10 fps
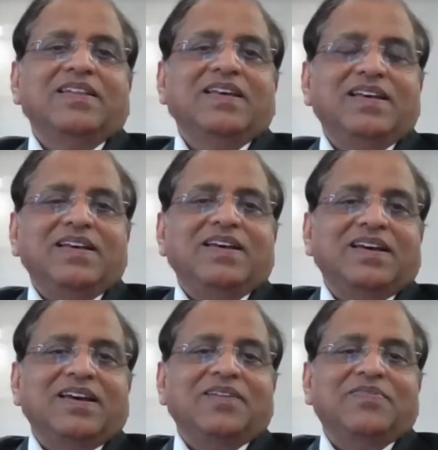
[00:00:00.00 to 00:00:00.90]

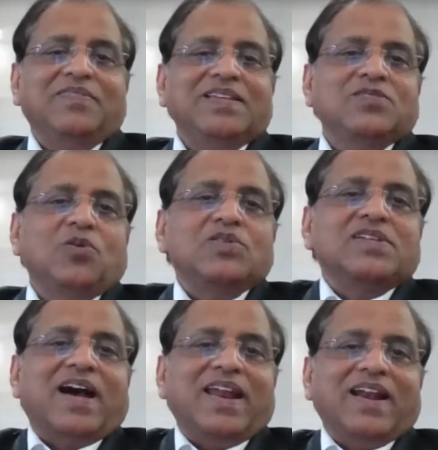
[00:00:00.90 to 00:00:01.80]
if this goes
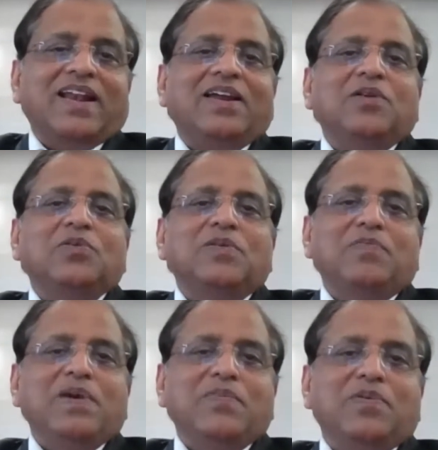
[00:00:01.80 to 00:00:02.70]
directly to the
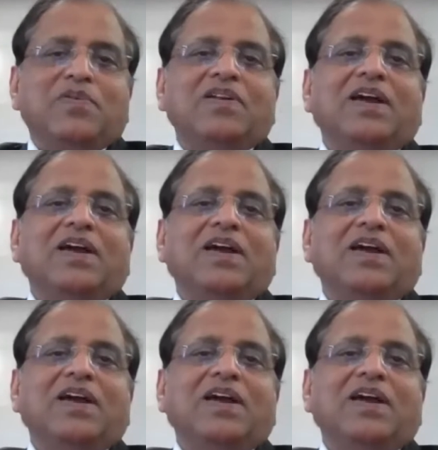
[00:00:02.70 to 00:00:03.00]
people